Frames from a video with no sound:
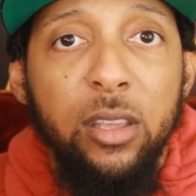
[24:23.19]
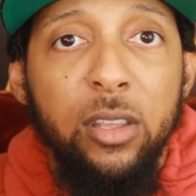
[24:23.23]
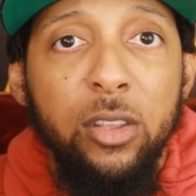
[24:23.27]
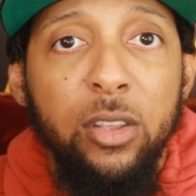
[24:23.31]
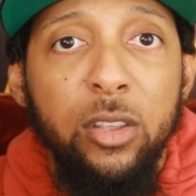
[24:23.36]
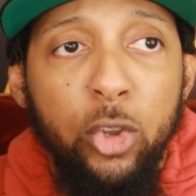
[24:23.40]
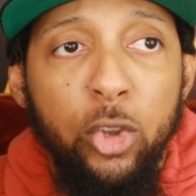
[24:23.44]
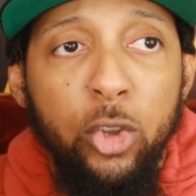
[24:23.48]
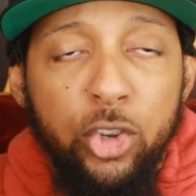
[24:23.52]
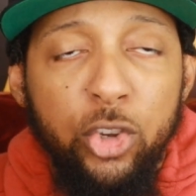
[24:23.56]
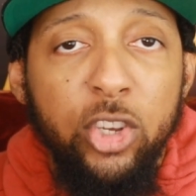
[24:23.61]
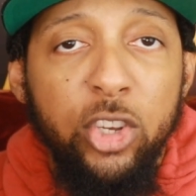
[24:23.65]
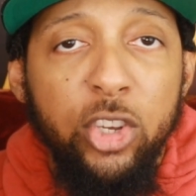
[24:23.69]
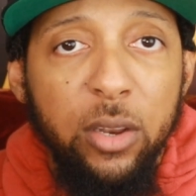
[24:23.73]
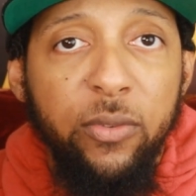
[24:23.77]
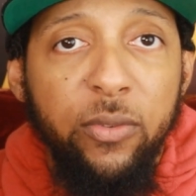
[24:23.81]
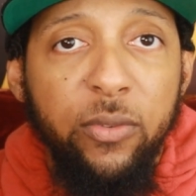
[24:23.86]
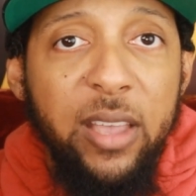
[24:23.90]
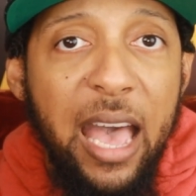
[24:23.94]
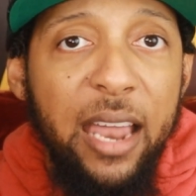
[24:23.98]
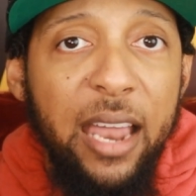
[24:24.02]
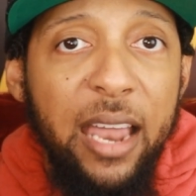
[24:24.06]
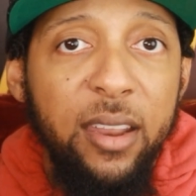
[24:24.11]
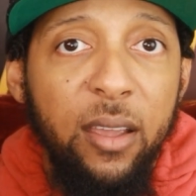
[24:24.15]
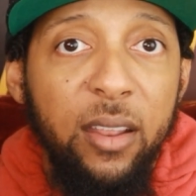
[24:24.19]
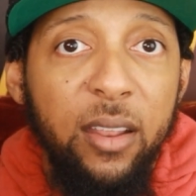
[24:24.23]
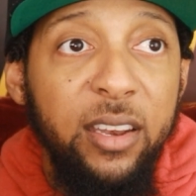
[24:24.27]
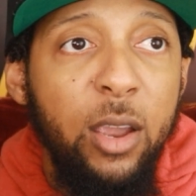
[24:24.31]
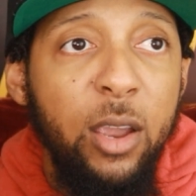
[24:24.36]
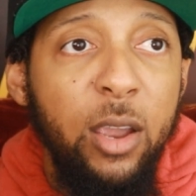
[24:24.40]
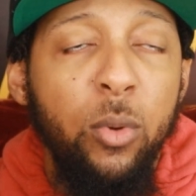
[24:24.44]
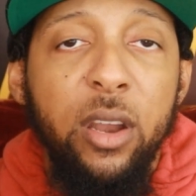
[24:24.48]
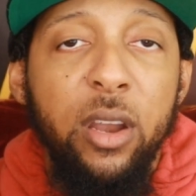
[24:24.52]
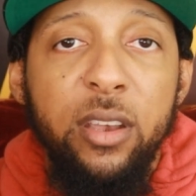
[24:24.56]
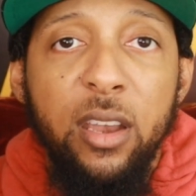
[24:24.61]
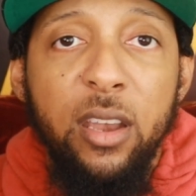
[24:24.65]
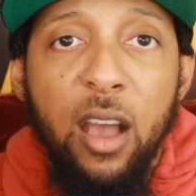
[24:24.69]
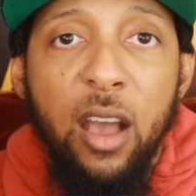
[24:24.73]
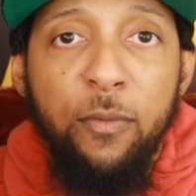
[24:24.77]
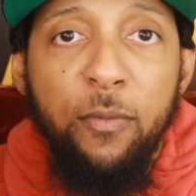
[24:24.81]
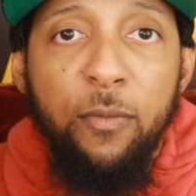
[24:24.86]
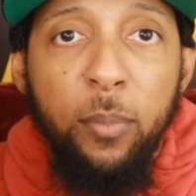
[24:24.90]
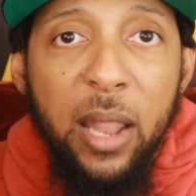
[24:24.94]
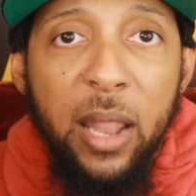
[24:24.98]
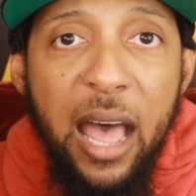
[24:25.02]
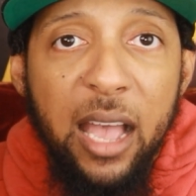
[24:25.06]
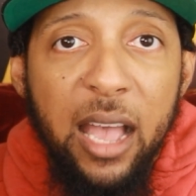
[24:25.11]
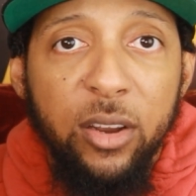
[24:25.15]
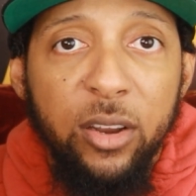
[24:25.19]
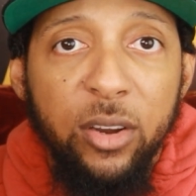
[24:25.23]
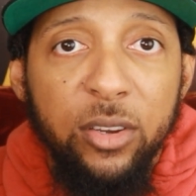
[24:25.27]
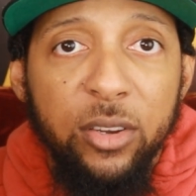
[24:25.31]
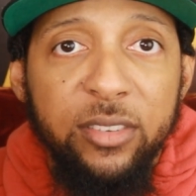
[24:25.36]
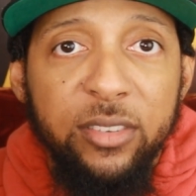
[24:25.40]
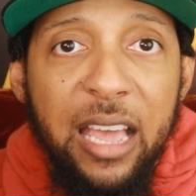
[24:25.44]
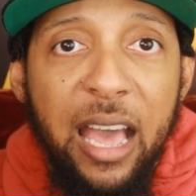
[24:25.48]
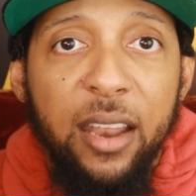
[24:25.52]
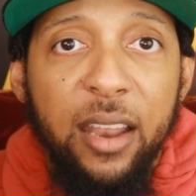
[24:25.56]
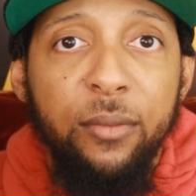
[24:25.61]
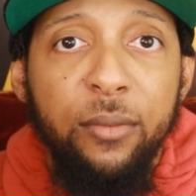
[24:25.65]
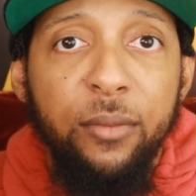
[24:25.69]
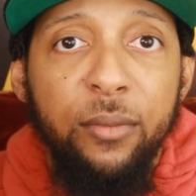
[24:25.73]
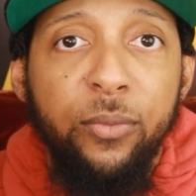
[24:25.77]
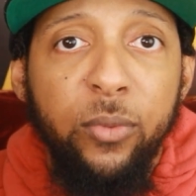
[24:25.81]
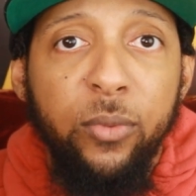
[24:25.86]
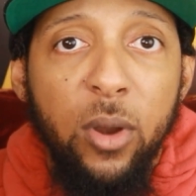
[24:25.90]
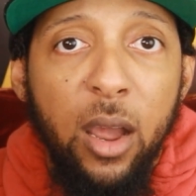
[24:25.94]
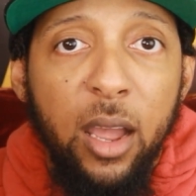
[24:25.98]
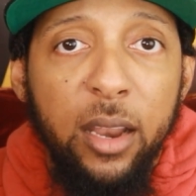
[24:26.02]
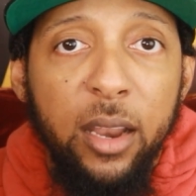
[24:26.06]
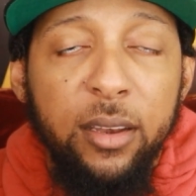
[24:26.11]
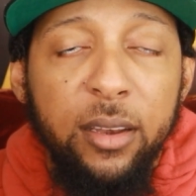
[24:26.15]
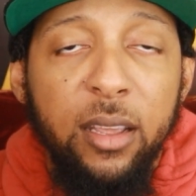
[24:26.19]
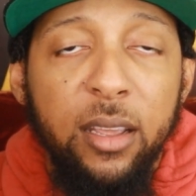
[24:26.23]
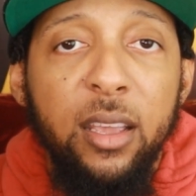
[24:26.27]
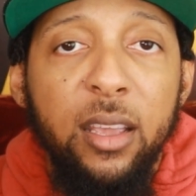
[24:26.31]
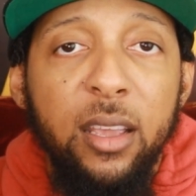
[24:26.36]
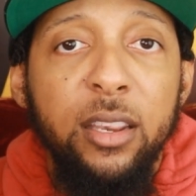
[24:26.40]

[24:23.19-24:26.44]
You should have gotten that. There were enough blockers out in front.